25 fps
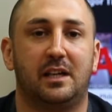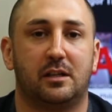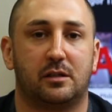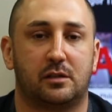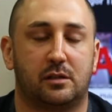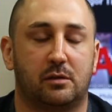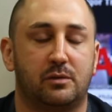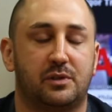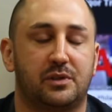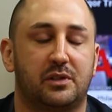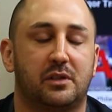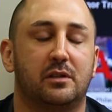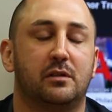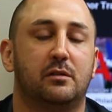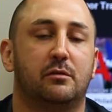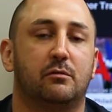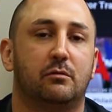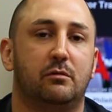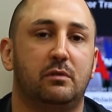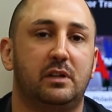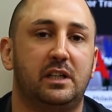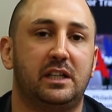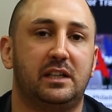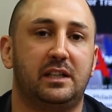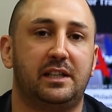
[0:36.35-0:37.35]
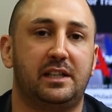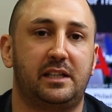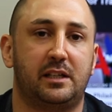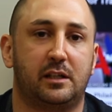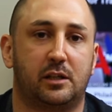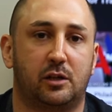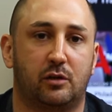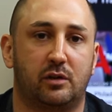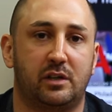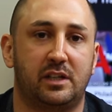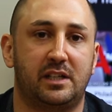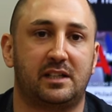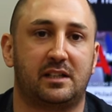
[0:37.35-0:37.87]
So it's gonna really
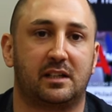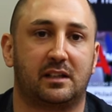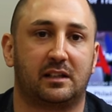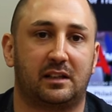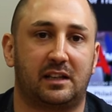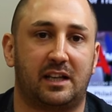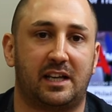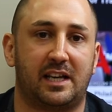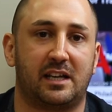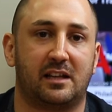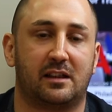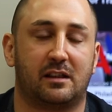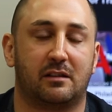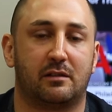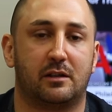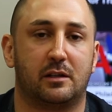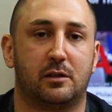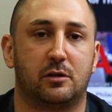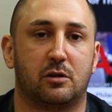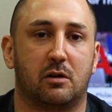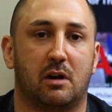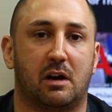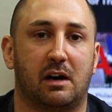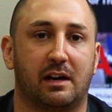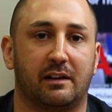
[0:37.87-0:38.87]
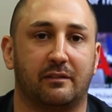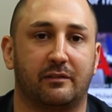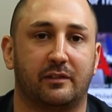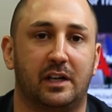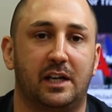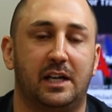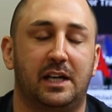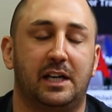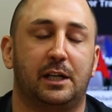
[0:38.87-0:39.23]
increase the length of the drive.